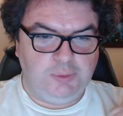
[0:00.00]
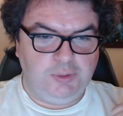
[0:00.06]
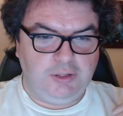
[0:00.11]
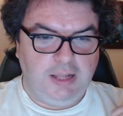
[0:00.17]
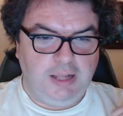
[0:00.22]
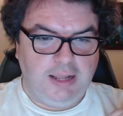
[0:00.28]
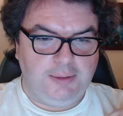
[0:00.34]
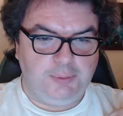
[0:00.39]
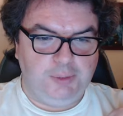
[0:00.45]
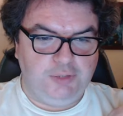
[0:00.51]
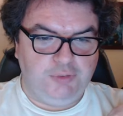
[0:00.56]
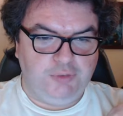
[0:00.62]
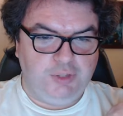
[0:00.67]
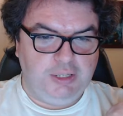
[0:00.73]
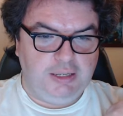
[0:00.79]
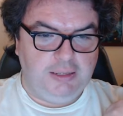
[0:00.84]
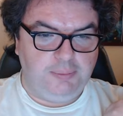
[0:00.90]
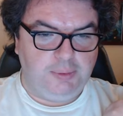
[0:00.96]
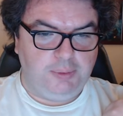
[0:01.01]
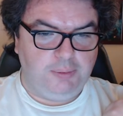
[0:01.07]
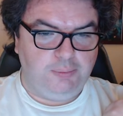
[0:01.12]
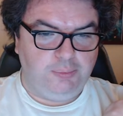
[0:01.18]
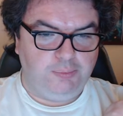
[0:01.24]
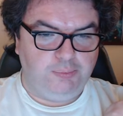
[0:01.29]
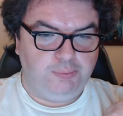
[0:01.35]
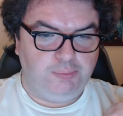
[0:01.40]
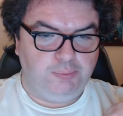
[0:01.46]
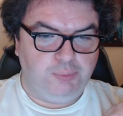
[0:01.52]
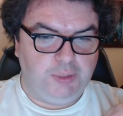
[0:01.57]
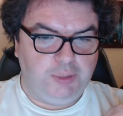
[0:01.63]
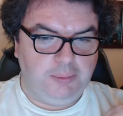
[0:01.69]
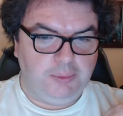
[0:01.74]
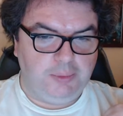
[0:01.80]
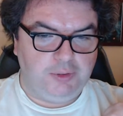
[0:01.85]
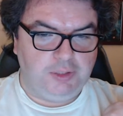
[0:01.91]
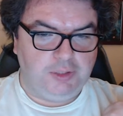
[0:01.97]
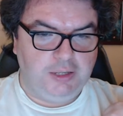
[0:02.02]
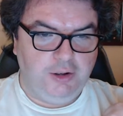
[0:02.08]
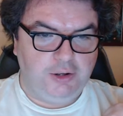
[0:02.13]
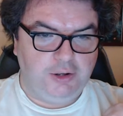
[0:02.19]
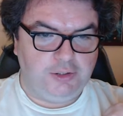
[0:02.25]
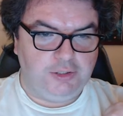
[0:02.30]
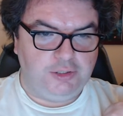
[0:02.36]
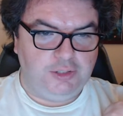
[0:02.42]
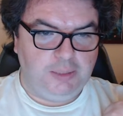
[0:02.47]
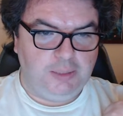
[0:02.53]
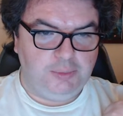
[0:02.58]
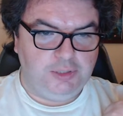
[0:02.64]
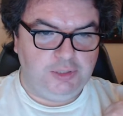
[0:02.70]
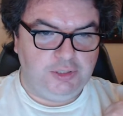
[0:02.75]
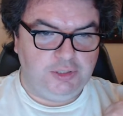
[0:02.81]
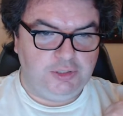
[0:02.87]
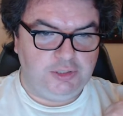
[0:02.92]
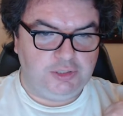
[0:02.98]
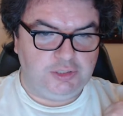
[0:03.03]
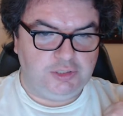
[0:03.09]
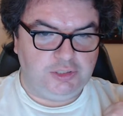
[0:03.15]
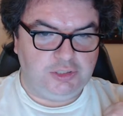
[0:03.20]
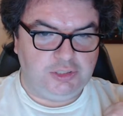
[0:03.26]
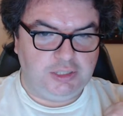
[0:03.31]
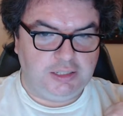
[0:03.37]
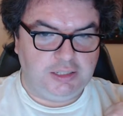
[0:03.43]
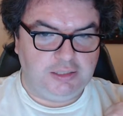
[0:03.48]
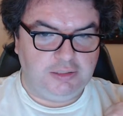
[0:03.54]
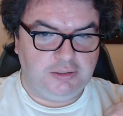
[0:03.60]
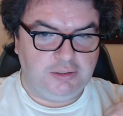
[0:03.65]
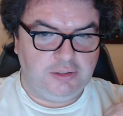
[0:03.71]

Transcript: uh, specifically, let me bring up all the character names here just a second.